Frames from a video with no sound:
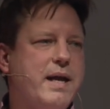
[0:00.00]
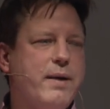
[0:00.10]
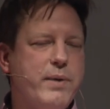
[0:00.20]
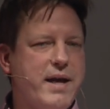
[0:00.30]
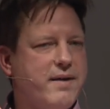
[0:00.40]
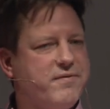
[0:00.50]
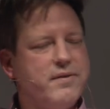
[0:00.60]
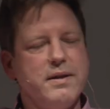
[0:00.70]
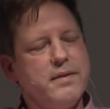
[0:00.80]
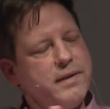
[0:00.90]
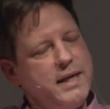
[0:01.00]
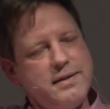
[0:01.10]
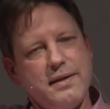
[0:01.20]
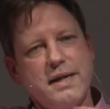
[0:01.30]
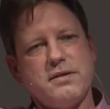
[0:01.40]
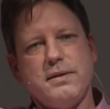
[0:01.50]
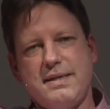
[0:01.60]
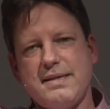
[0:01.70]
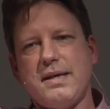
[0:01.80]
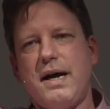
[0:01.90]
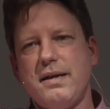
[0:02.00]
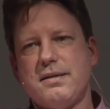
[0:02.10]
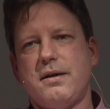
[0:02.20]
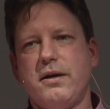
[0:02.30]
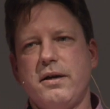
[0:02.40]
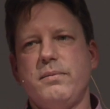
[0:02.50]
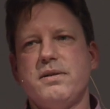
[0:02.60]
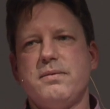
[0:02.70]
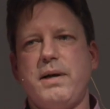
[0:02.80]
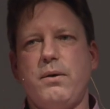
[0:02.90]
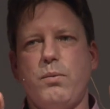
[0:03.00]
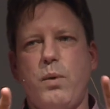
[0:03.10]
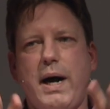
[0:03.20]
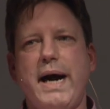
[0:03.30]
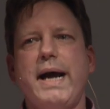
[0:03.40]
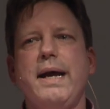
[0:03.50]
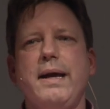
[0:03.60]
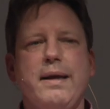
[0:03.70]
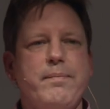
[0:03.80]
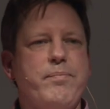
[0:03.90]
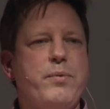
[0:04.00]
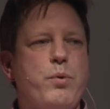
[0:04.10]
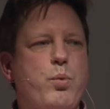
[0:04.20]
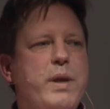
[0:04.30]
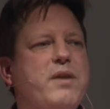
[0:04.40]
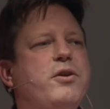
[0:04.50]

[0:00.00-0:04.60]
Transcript: And we have intellectually dishonest arguments about why we